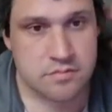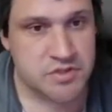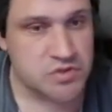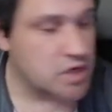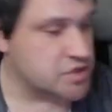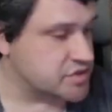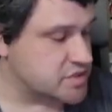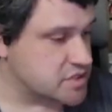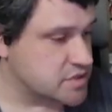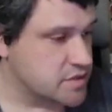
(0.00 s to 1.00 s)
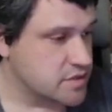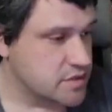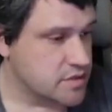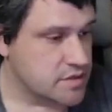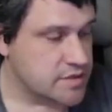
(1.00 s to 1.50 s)
instructions.
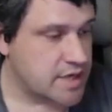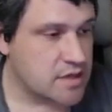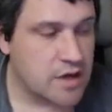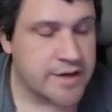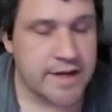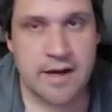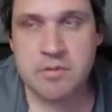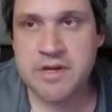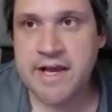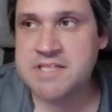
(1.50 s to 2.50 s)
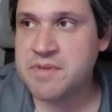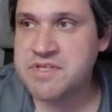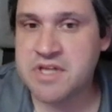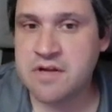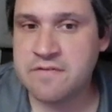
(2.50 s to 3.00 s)
Now, okay, now I'm going to ask
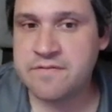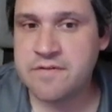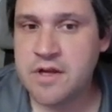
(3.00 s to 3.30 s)
myself,